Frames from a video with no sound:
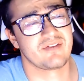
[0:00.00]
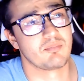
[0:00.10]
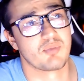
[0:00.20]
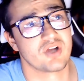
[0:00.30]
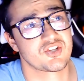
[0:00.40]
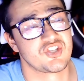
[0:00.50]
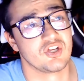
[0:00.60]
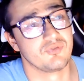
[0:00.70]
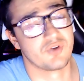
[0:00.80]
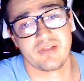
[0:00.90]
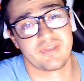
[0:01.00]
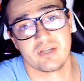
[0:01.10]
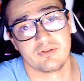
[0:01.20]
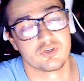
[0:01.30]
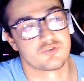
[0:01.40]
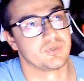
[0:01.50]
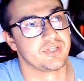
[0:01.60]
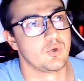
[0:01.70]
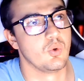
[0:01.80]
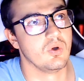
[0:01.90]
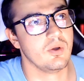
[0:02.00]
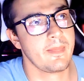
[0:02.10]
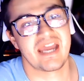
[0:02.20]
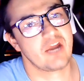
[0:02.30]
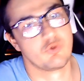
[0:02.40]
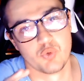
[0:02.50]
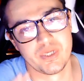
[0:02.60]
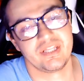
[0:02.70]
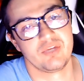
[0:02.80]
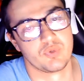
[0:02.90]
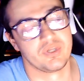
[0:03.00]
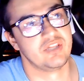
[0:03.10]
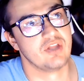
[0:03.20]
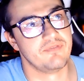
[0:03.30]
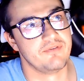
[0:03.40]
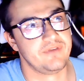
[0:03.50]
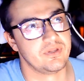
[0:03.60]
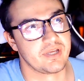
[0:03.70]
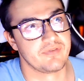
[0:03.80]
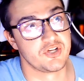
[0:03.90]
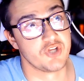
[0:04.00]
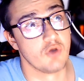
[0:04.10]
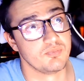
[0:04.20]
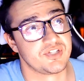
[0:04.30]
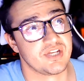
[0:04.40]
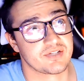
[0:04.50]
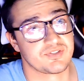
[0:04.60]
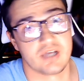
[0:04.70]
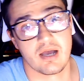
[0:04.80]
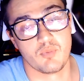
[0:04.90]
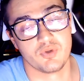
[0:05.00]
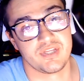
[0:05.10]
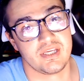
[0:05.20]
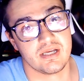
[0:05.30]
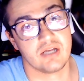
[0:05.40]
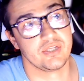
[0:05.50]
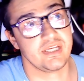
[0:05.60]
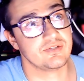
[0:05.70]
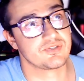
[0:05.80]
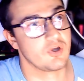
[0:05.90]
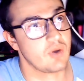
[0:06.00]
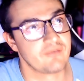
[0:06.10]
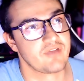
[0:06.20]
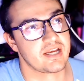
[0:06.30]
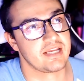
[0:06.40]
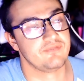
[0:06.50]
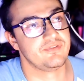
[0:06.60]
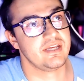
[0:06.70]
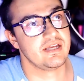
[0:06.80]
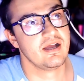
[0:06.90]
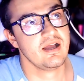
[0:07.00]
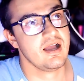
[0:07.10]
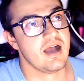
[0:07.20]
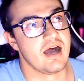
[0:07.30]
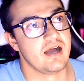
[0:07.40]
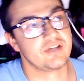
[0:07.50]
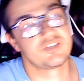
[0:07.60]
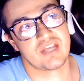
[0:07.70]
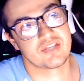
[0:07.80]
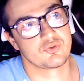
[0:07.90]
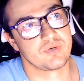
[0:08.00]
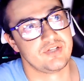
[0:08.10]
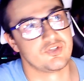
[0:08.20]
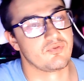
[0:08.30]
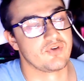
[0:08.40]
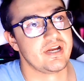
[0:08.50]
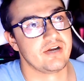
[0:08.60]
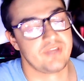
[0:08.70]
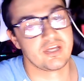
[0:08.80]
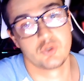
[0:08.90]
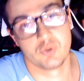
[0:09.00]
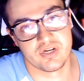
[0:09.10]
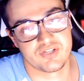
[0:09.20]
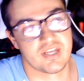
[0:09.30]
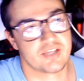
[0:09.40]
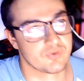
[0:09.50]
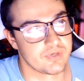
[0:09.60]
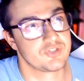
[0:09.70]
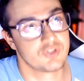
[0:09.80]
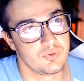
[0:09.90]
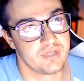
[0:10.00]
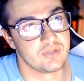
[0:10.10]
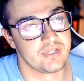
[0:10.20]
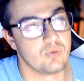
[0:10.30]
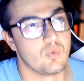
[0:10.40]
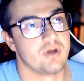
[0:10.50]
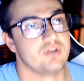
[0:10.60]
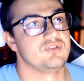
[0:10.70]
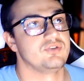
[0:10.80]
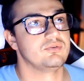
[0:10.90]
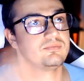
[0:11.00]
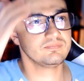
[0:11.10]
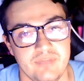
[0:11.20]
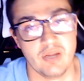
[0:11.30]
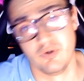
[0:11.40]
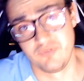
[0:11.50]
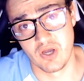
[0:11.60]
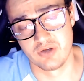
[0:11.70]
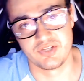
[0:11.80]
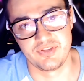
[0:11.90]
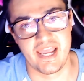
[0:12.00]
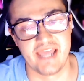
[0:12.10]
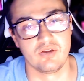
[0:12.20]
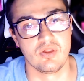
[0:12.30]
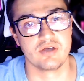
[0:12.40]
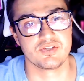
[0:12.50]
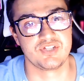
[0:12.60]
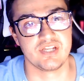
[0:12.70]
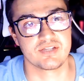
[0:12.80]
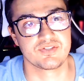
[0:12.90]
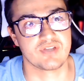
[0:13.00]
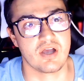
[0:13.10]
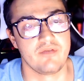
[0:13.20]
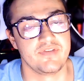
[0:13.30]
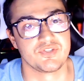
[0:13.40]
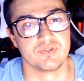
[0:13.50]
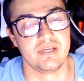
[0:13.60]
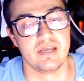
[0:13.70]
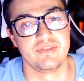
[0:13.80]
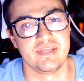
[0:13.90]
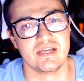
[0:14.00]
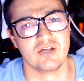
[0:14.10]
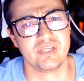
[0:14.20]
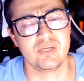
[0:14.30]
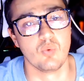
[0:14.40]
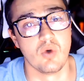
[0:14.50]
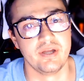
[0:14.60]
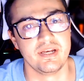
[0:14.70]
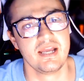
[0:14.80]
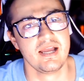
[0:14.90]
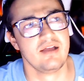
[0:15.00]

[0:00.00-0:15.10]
of a brushed silver. I think it looked really cool. And I really, really love the feeling of the dome sticks that come with the Elite. So I've got to give the accessories over here, the included accessories, to the Elite 1 and 2. Now moving on to the analog sticks, obviously the Elite 1